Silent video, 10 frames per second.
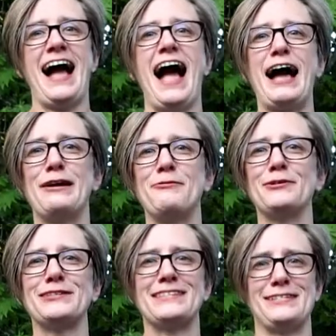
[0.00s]
I
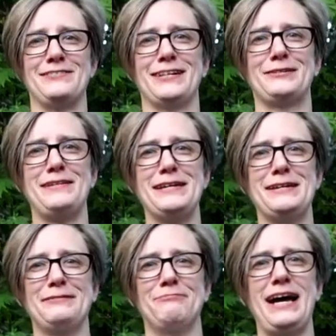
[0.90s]
will see you next week.
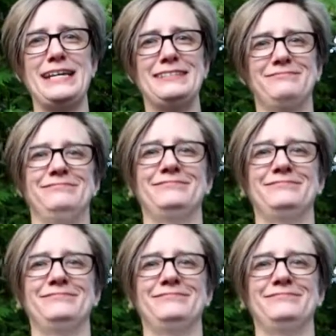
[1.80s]
Bye.